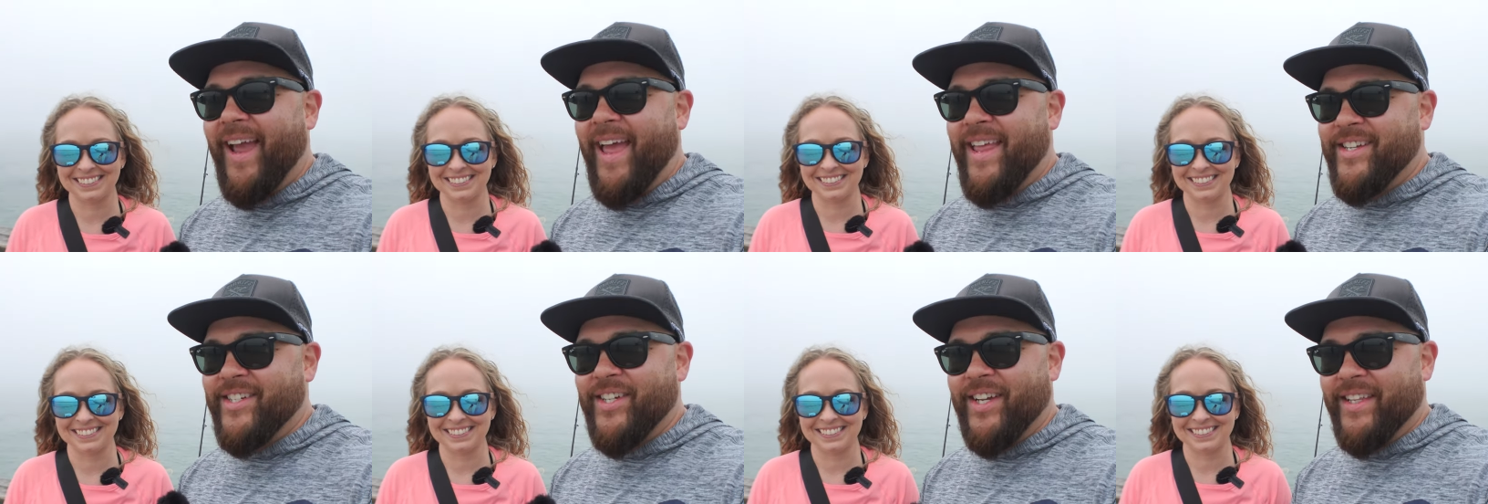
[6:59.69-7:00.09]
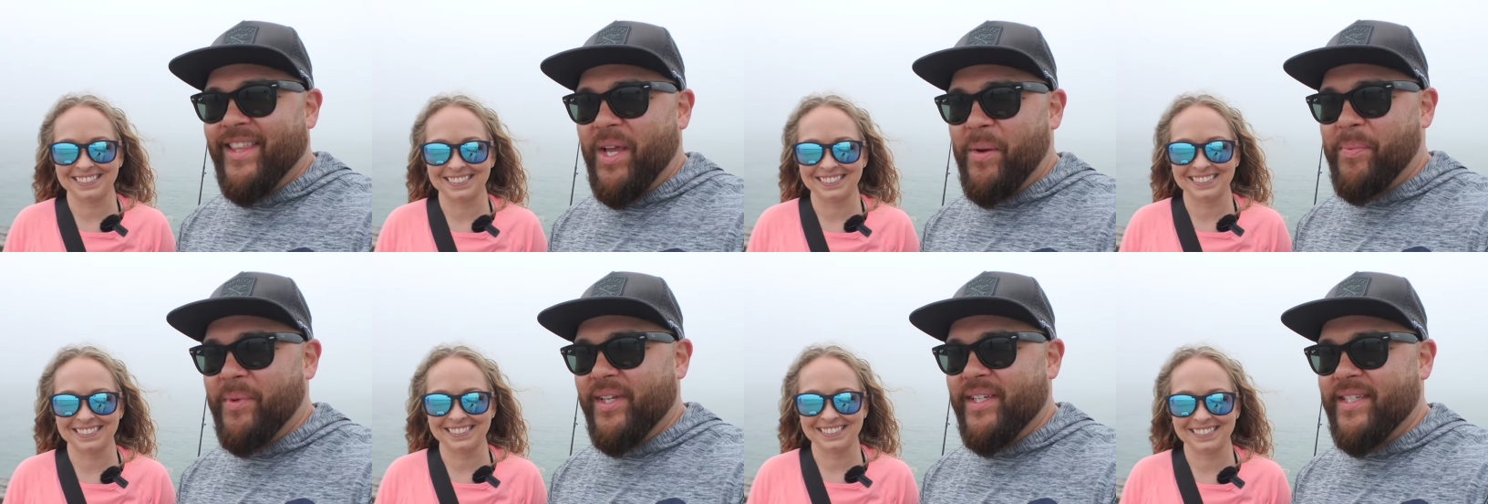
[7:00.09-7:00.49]
Speaker 1: and check
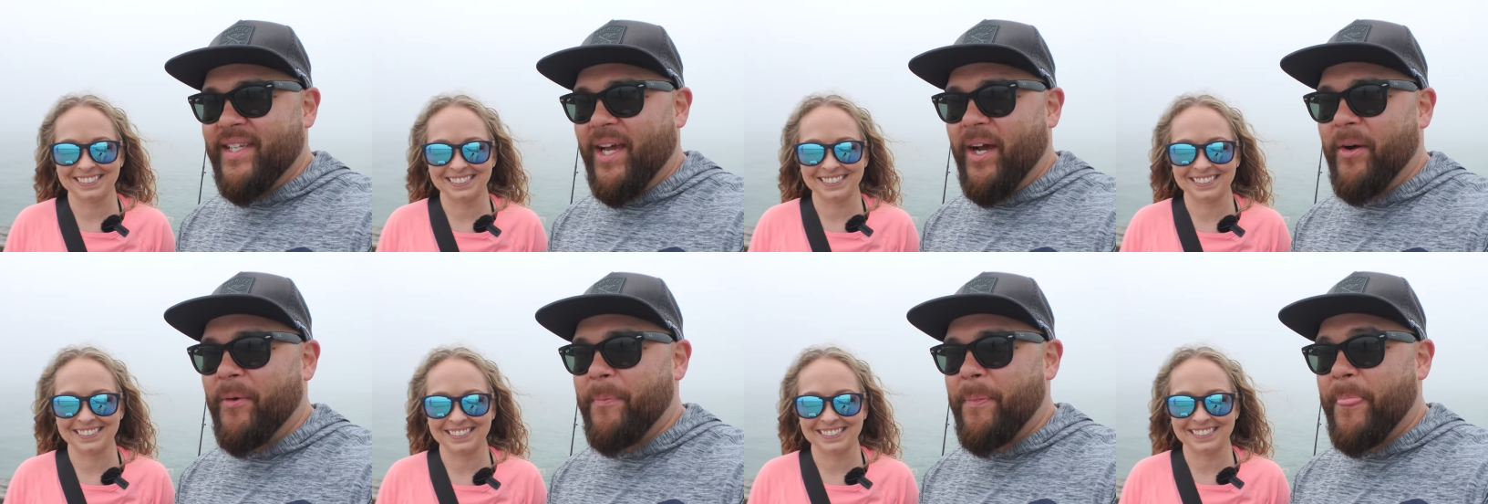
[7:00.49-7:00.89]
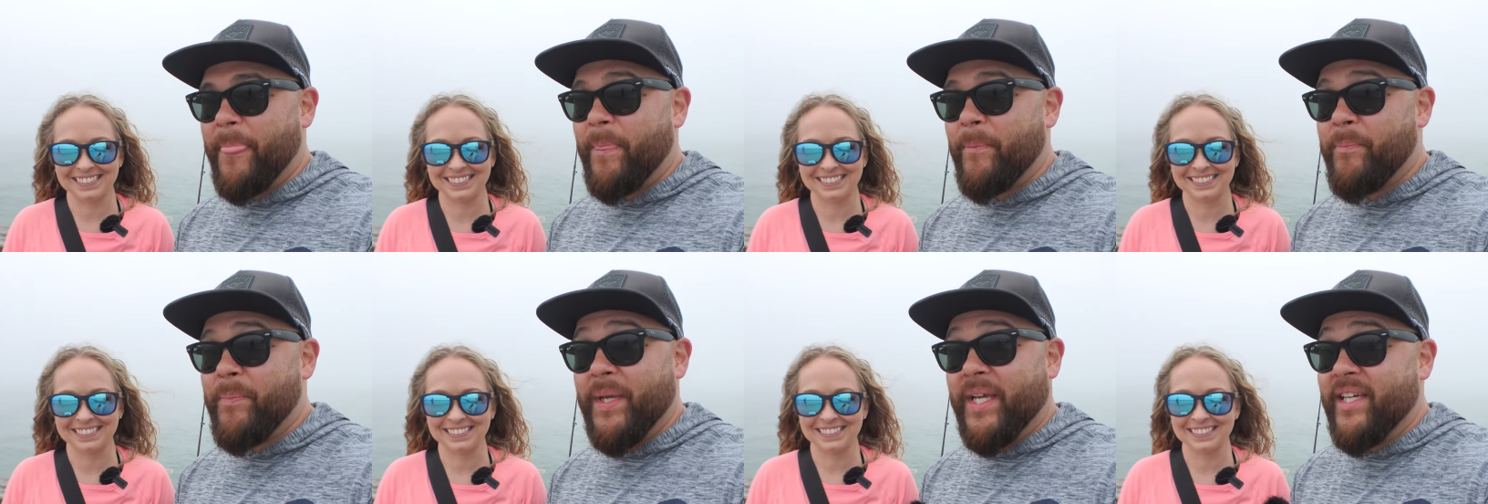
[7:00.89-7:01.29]
that place out
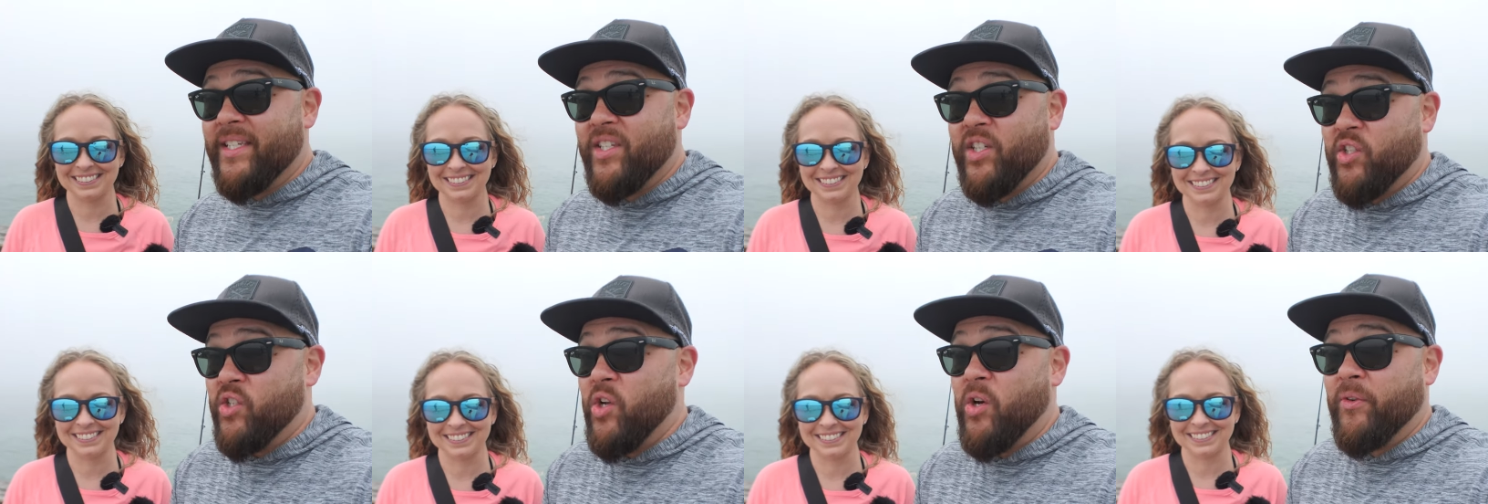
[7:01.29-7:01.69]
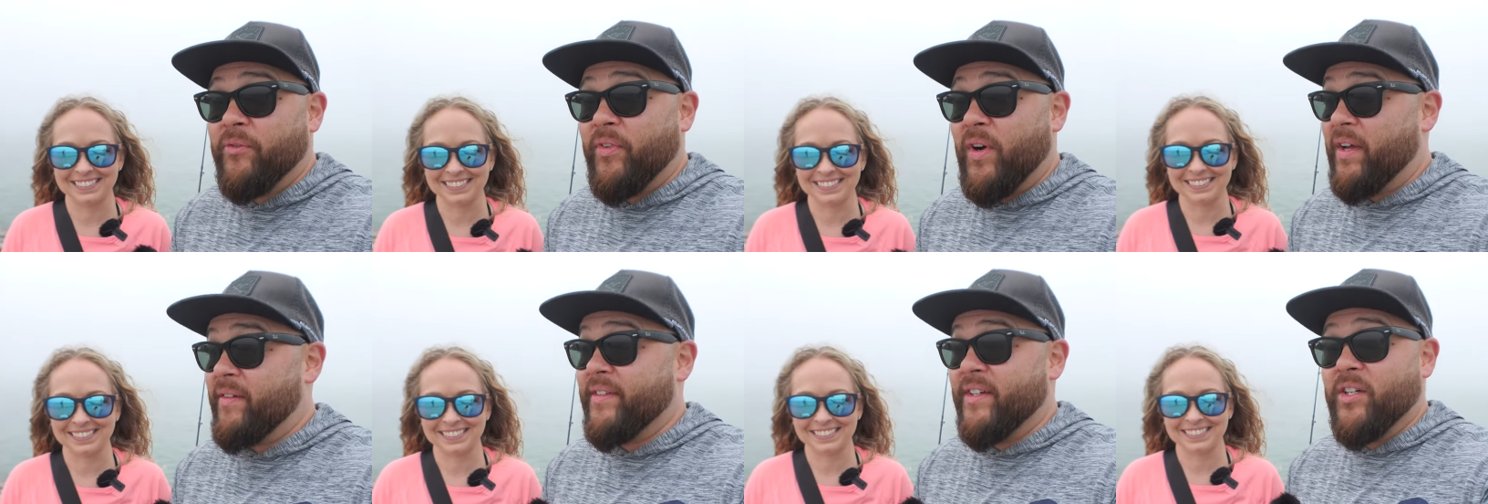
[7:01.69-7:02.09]
because it's known for
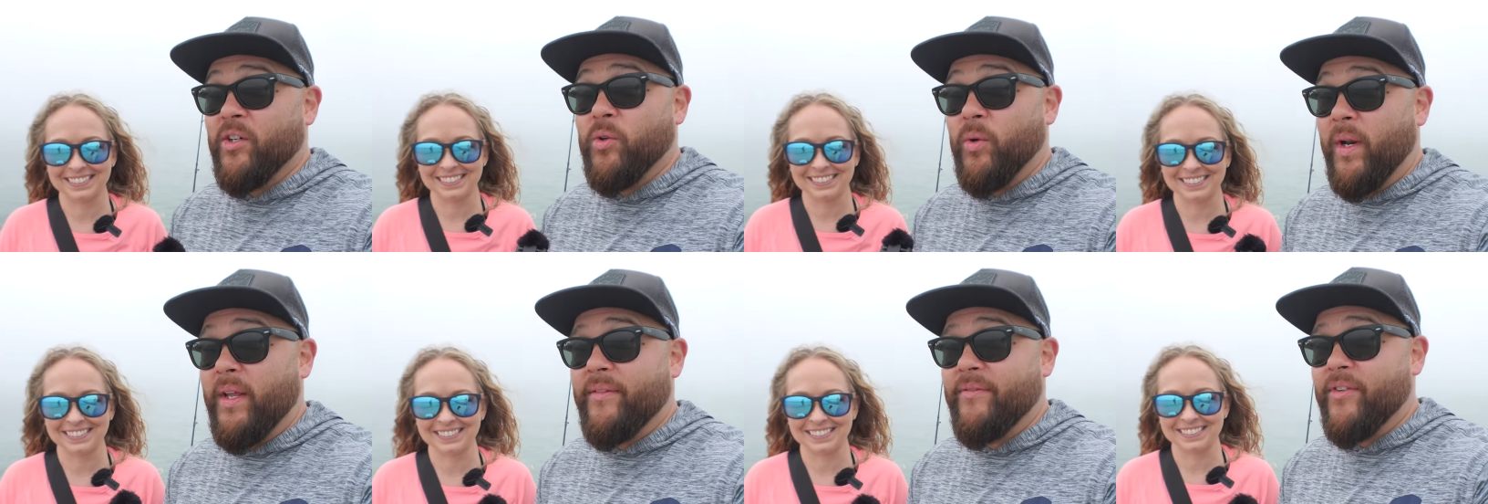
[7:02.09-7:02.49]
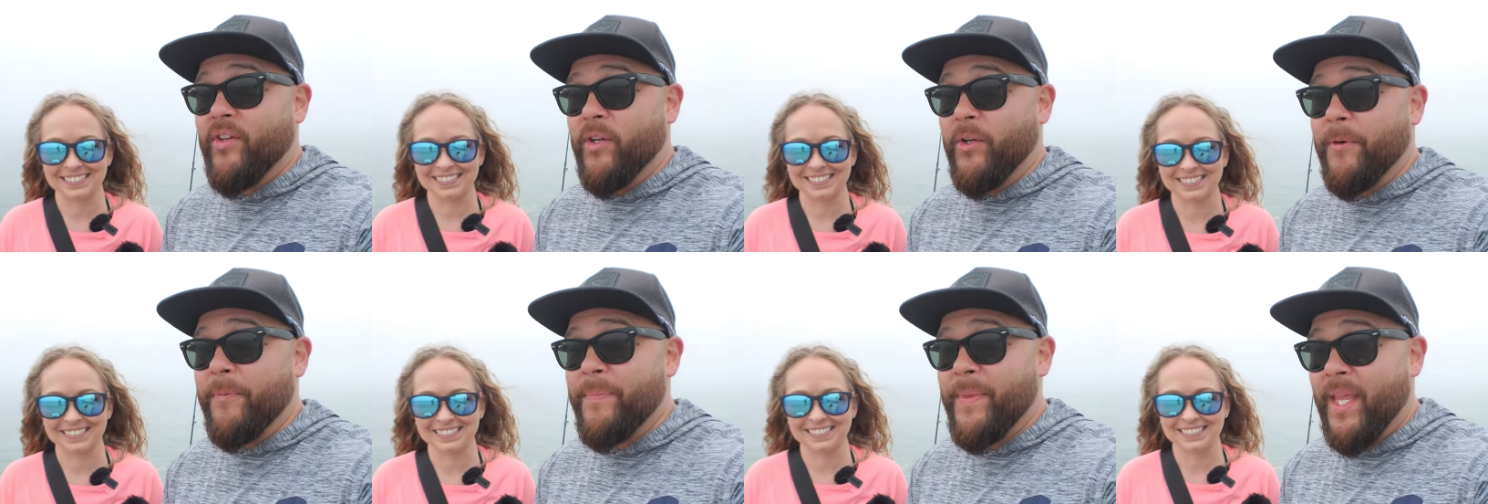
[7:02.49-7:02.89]
having a great
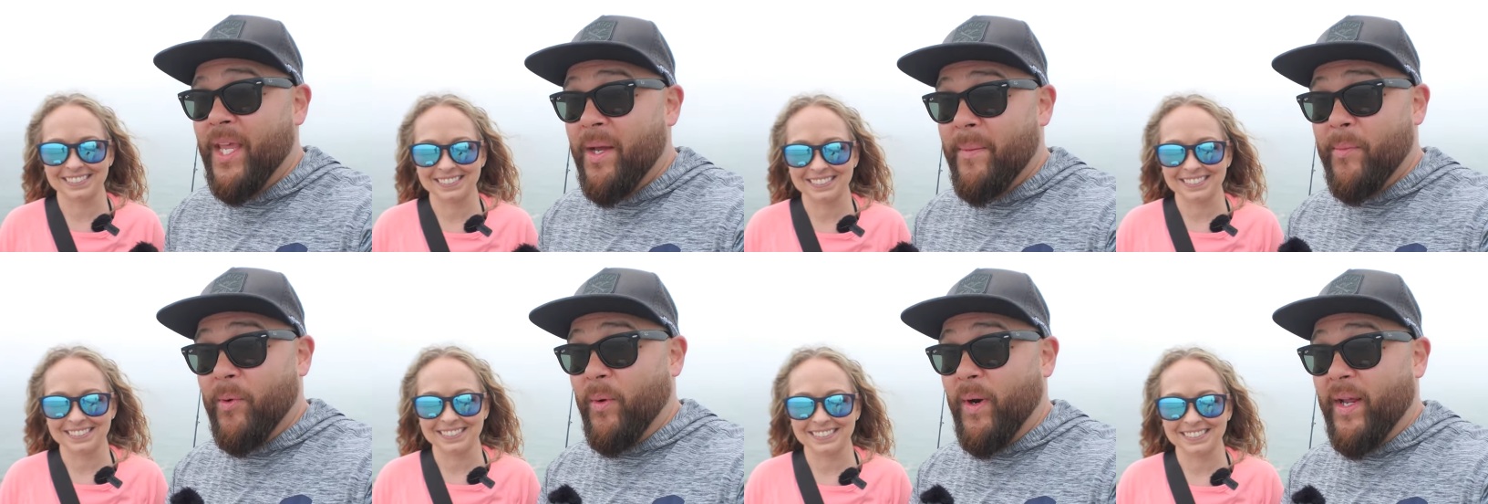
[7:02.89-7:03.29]
view. But